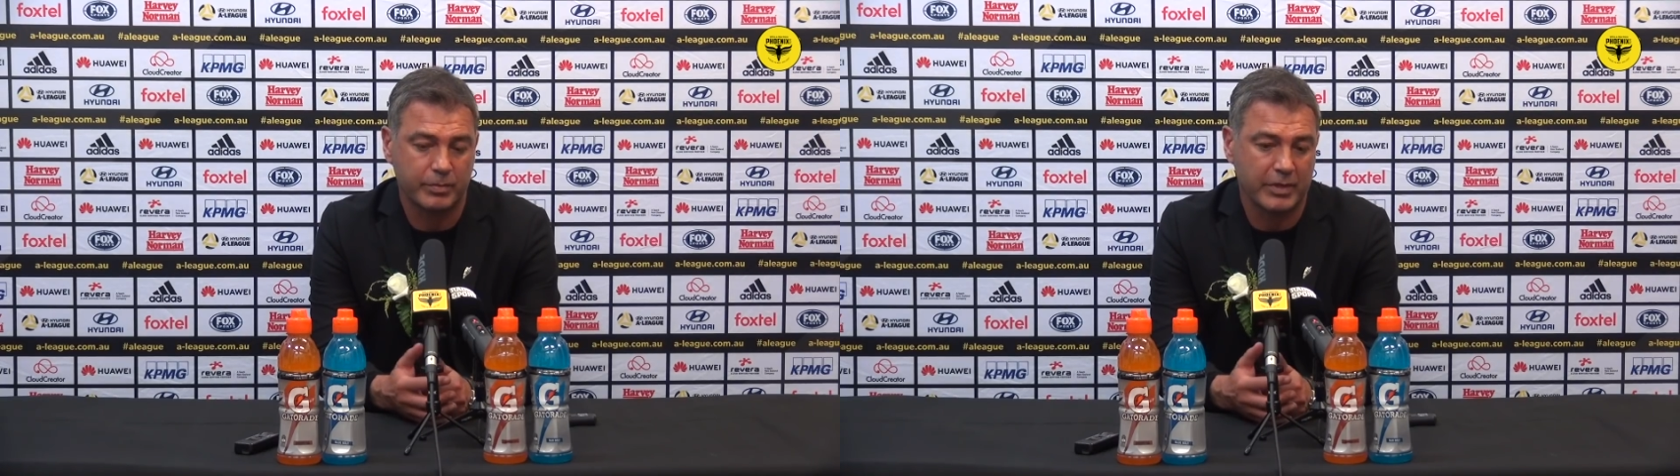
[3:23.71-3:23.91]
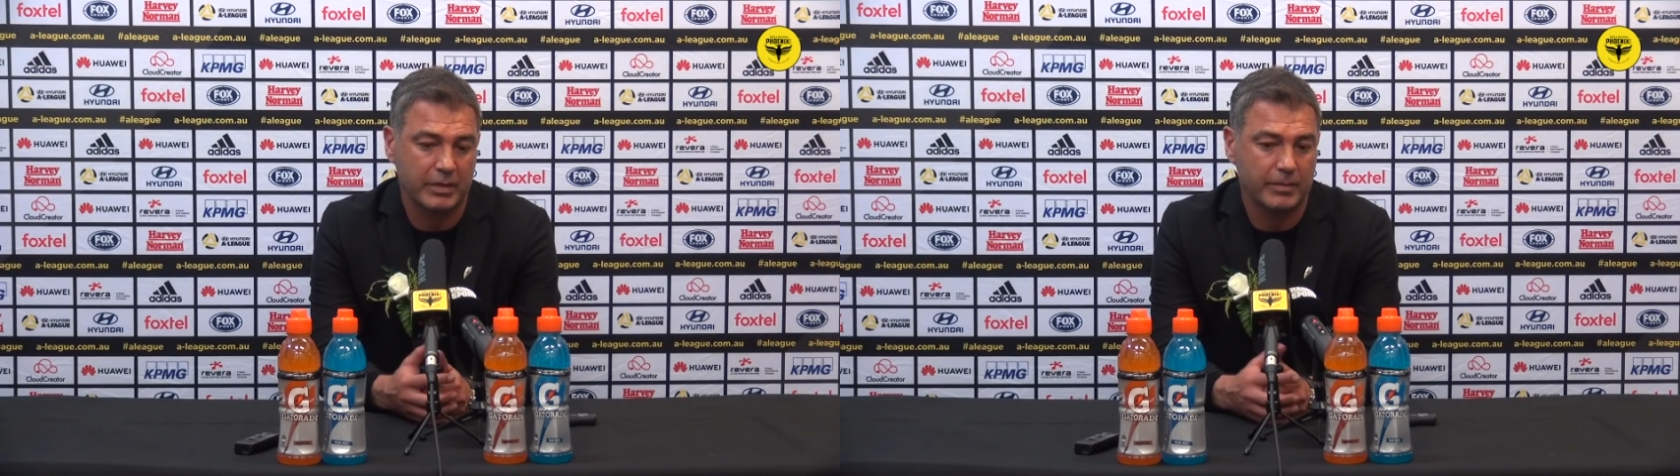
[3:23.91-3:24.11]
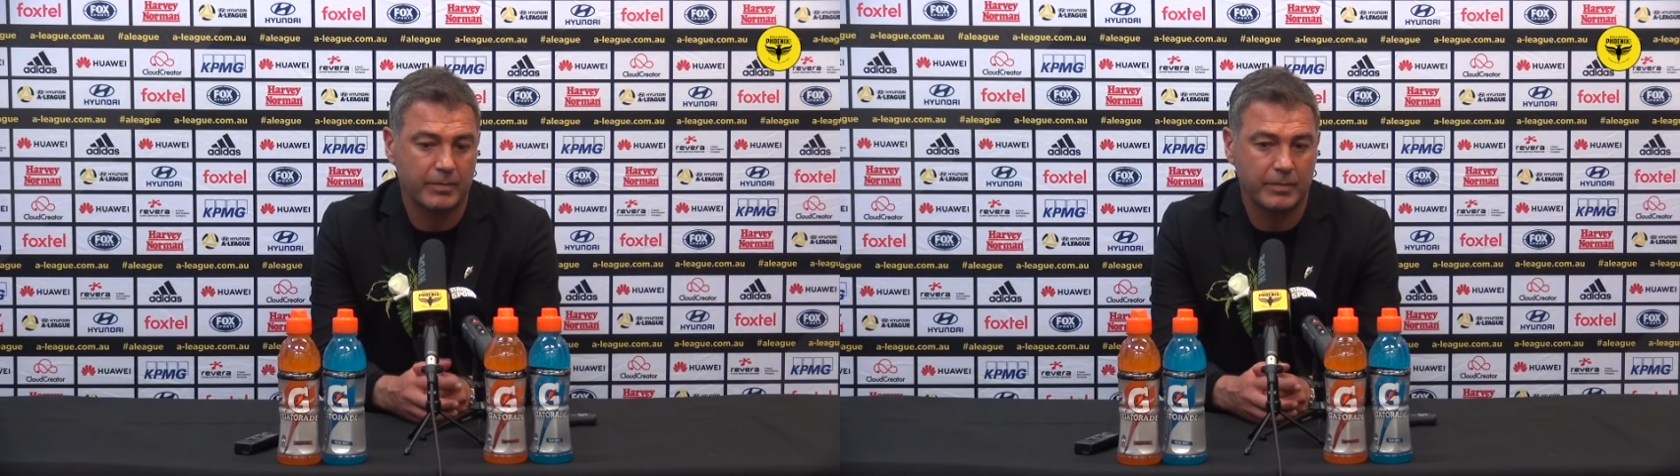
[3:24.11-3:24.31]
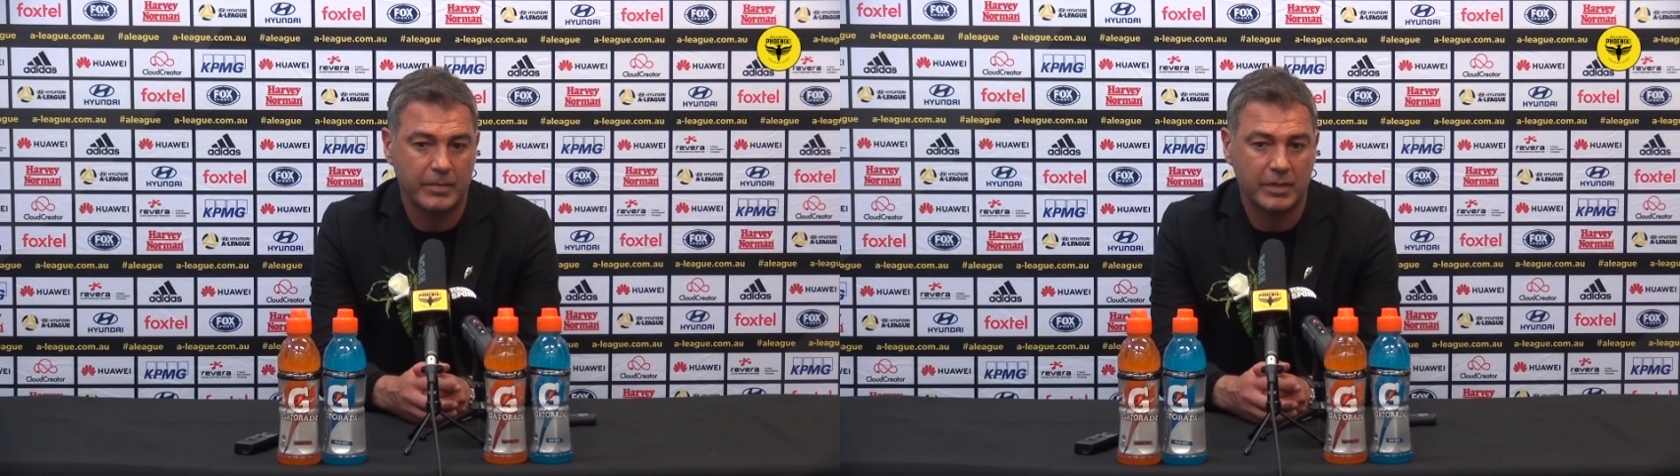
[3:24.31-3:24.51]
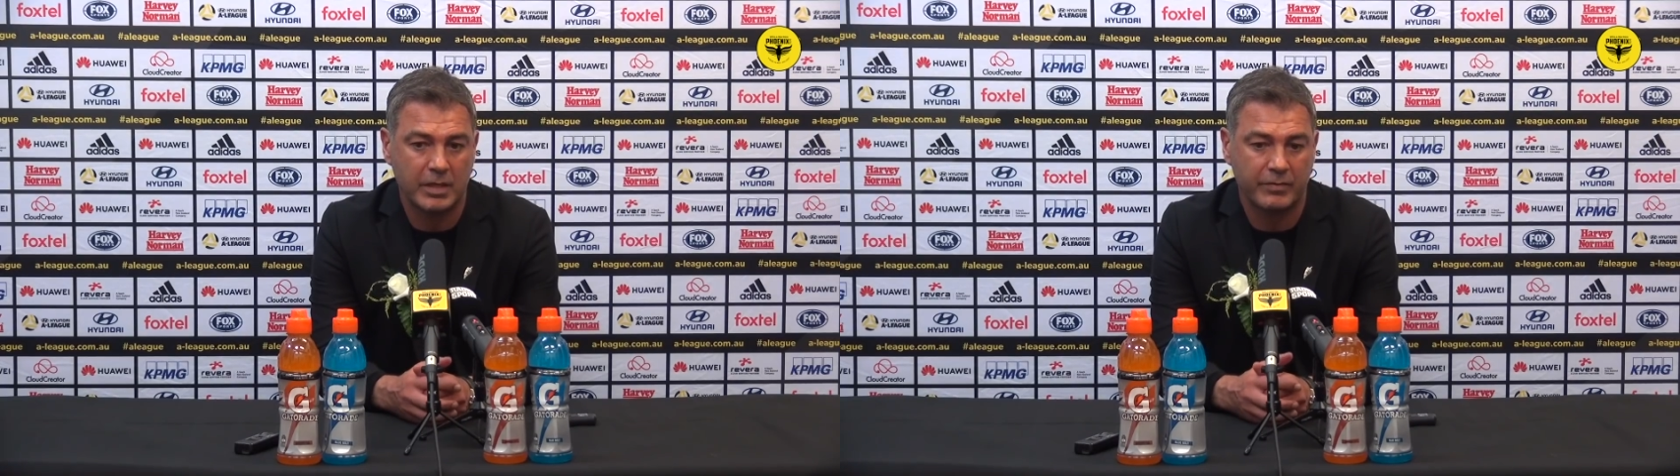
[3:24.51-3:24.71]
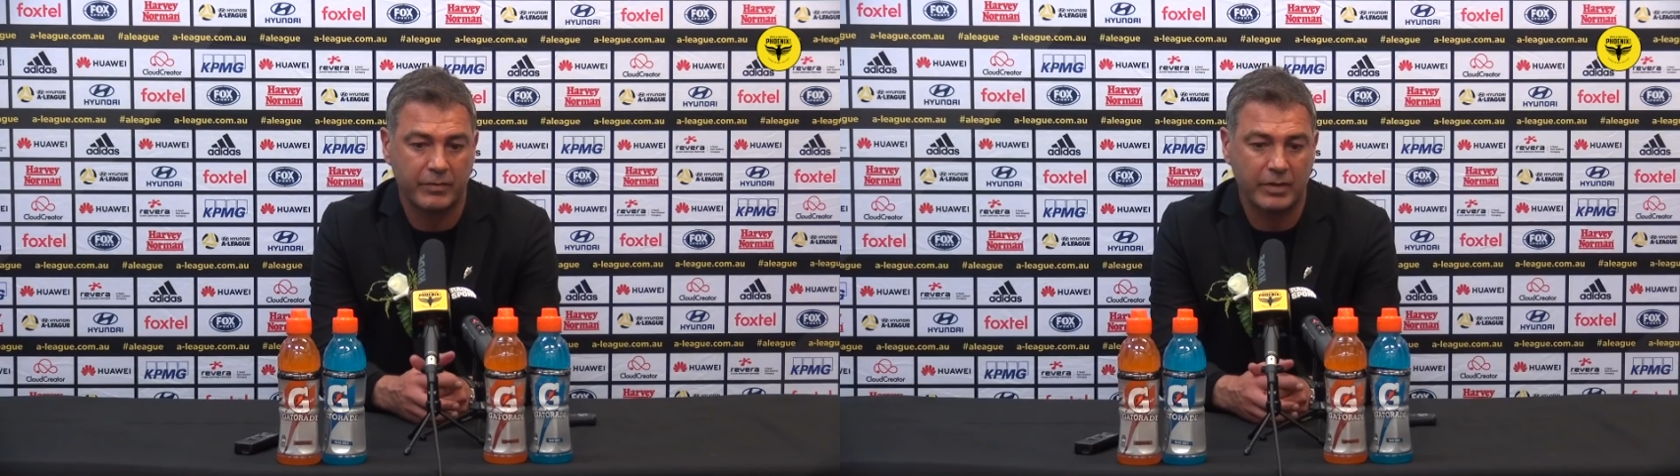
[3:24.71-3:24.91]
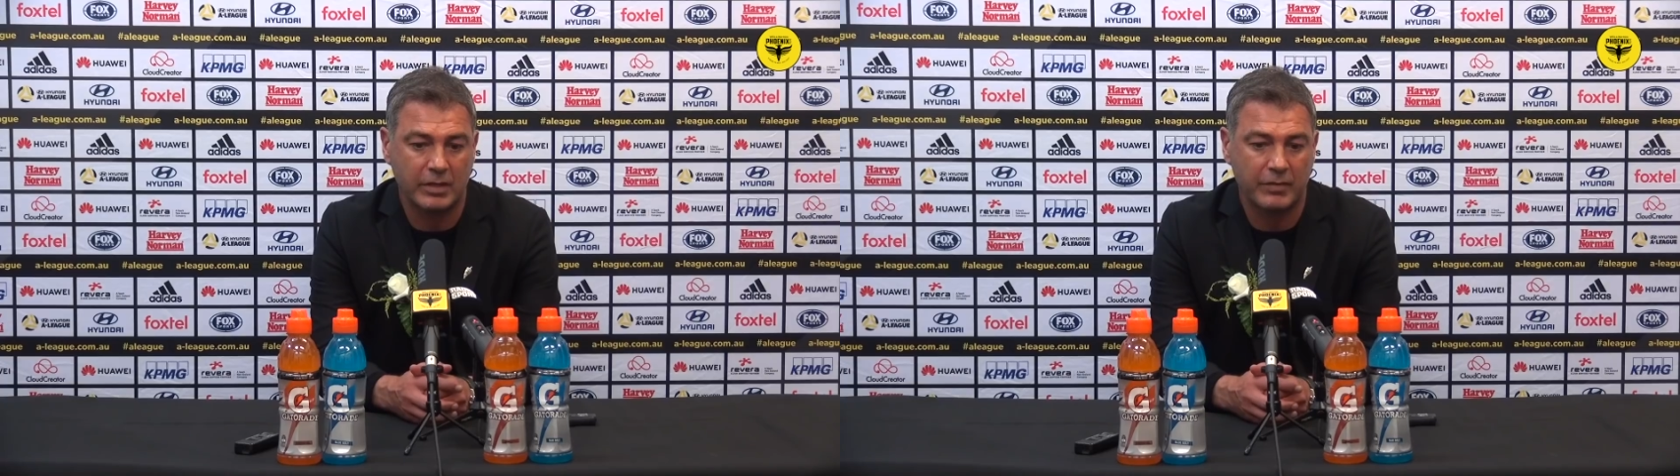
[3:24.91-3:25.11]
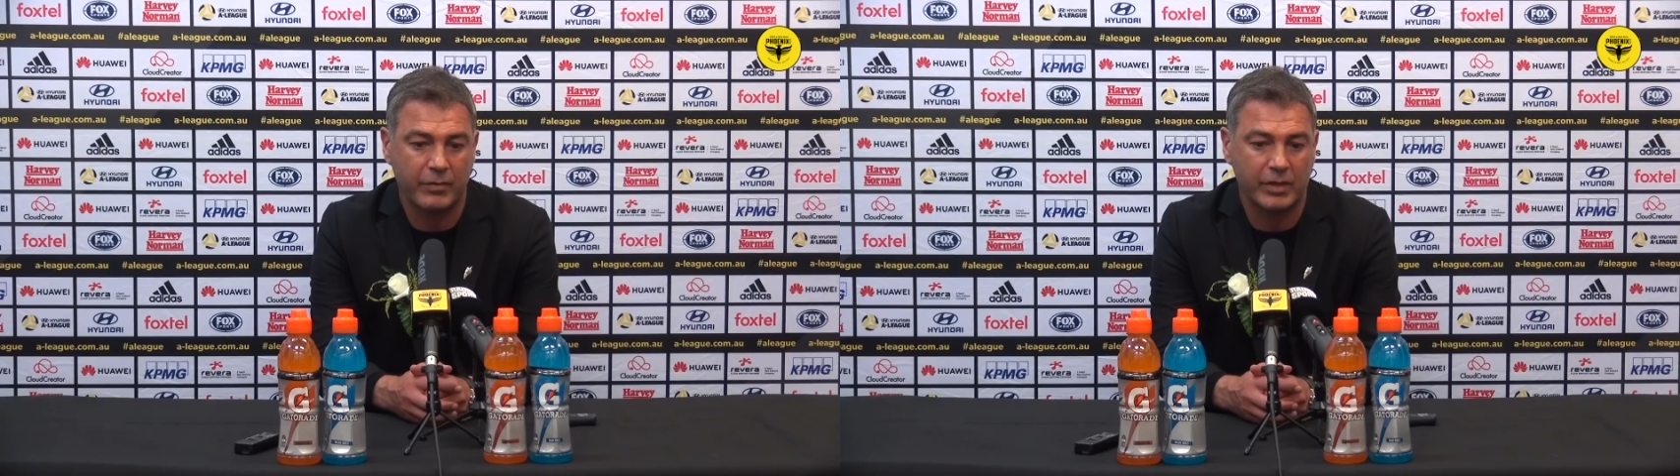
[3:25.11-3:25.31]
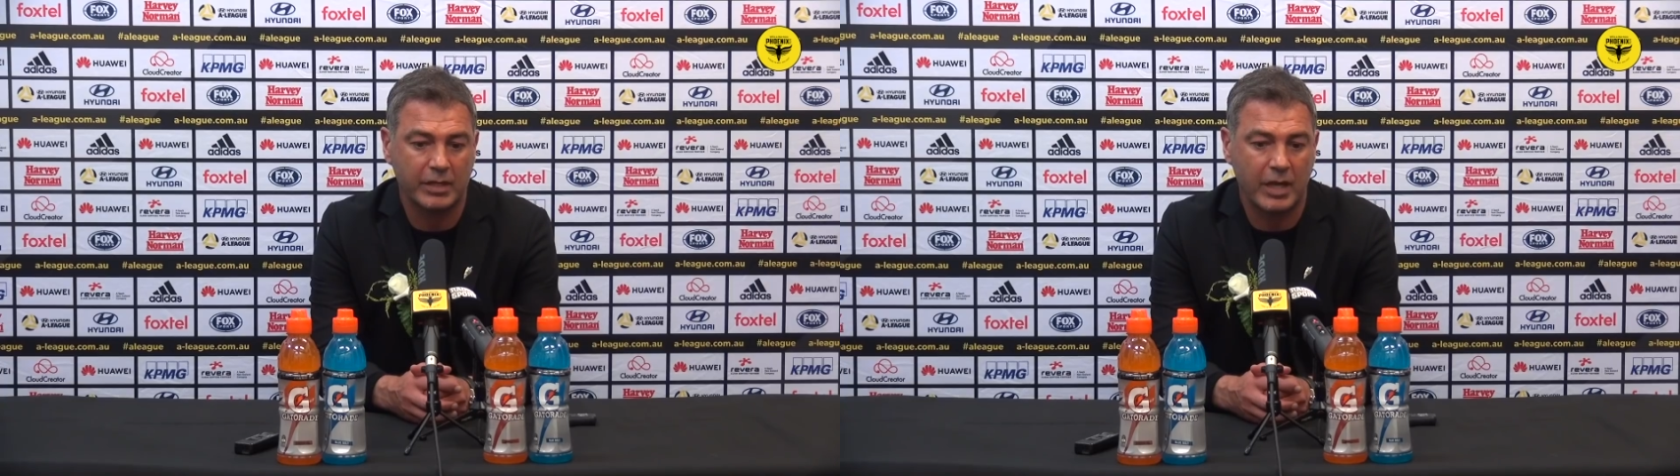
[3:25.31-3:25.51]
But you never really